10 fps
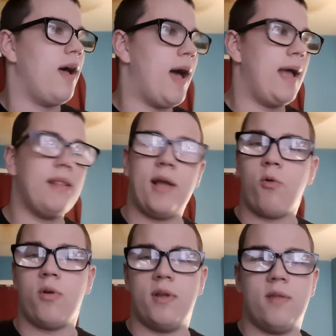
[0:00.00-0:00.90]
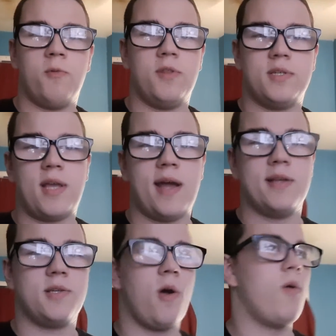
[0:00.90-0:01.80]
I like where this guy
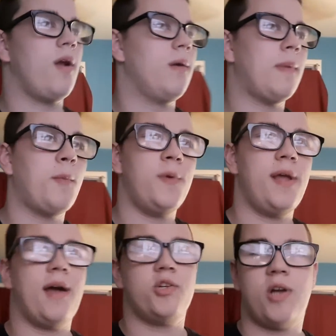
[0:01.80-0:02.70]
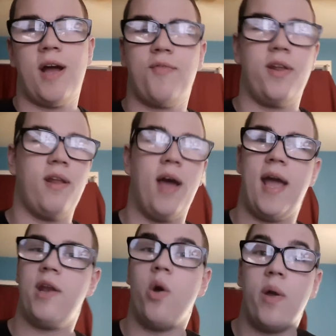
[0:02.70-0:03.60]
is going. I remember when he got drafted, I
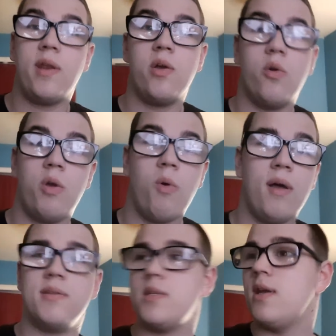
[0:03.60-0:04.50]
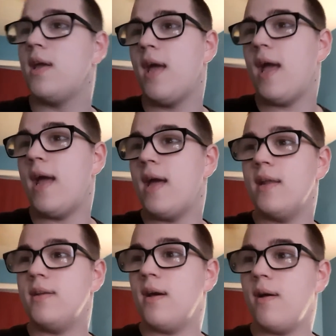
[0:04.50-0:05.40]
had no idea who he was.
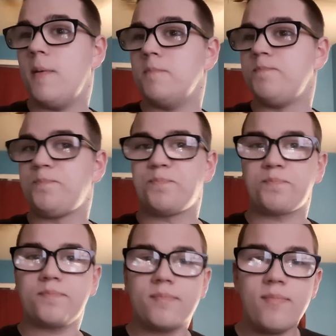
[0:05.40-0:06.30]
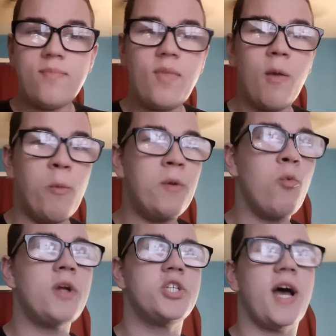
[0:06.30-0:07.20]
And went and
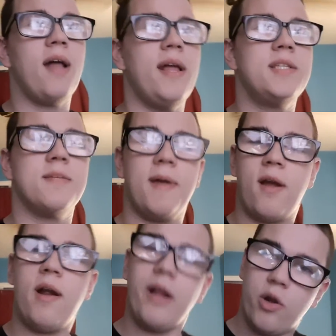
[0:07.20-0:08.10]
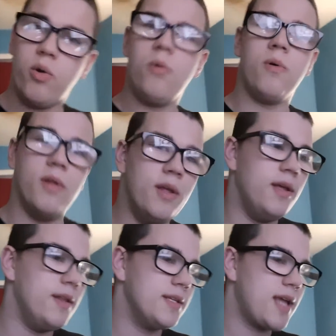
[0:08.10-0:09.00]
watched highlights. I'm like, all right, cool.
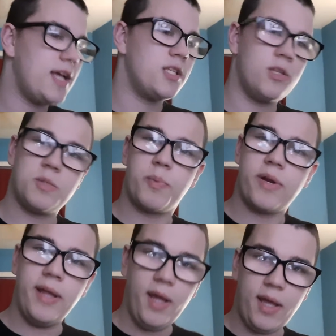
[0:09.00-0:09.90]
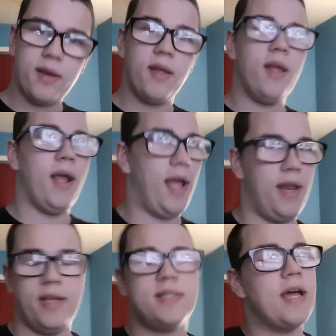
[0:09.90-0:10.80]
This guy looks pretty good.
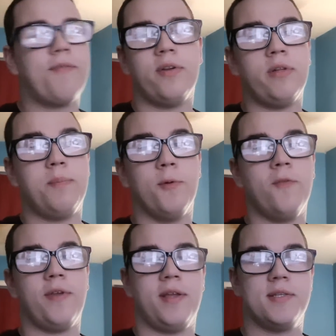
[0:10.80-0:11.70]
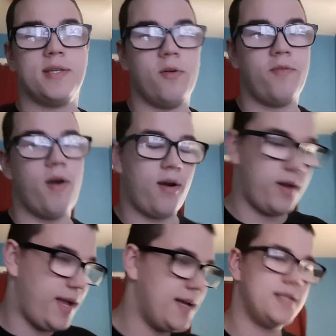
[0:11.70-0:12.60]
And he's definitely proving it so far.
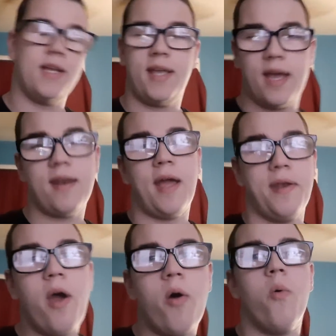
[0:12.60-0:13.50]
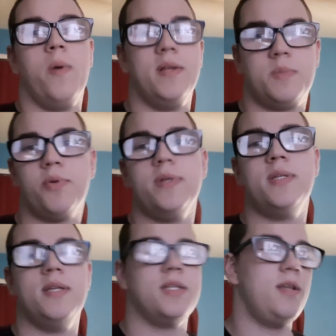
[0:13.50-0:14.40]
Yes, again, I know it's
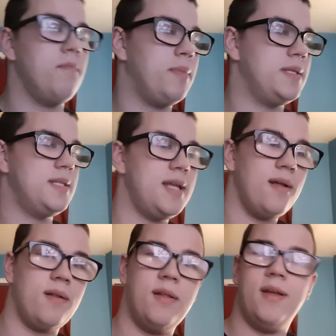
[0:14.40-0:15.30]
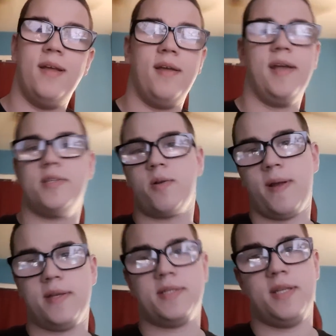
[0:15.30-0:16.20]
preseason, but still, it's
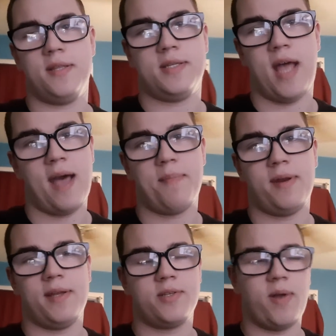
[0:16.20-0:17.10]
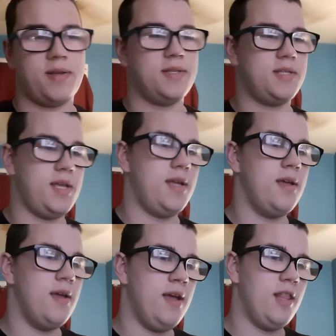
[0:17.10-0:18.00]
great to see this happening. It's great to see
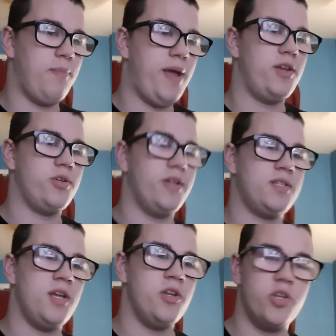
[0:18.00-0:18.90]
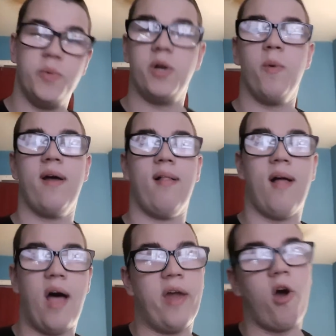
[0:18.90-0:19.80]
the Patriots doing
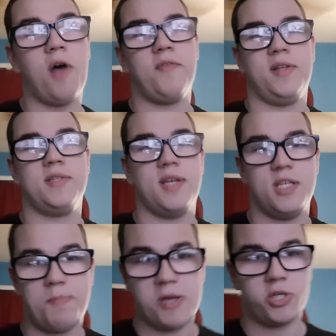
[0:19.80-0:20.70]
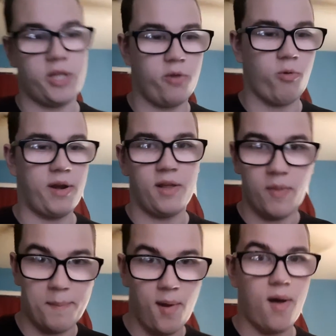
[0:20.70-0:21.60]
well on offense, especially running the
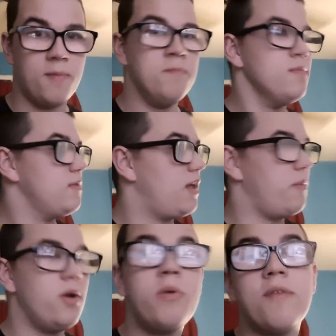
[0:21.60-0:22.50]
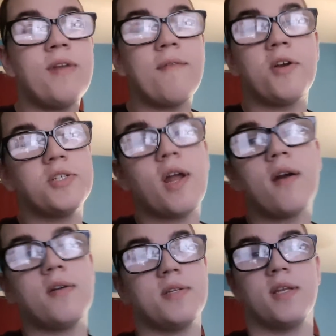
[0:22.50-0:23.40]
ball. And we don't even have our
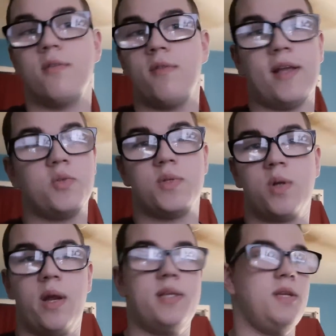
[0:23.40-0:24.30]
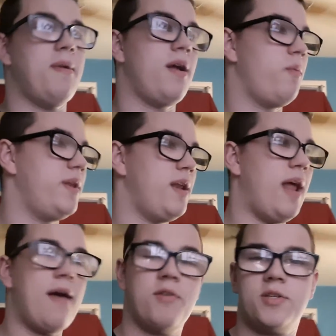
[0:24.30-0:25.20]
starters in. That's what's crazy about it. We didn't
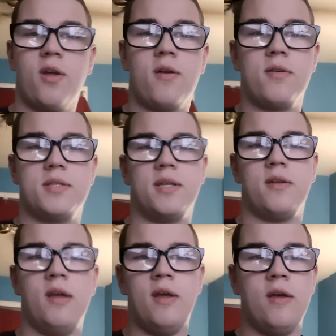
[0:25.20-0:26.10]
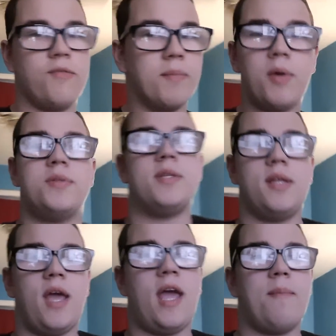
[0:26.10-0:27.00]
have our starters in for most of the
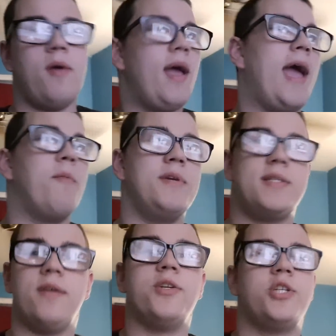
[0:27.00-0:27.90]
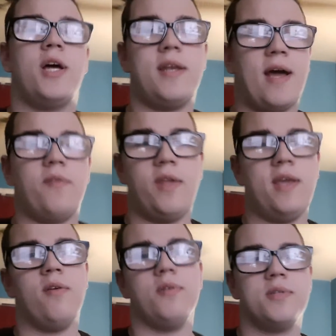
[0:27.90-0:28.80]
game, and we still shut down the
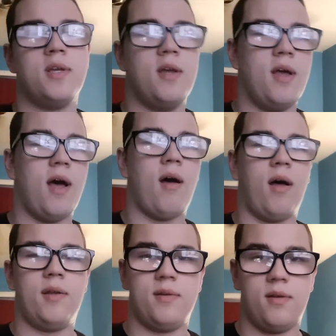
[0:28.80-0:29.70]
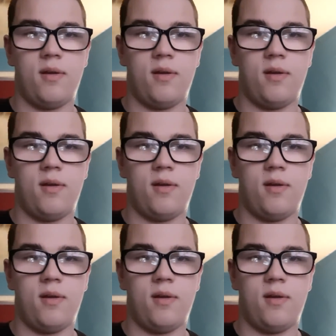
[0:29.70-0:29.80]
Eagles on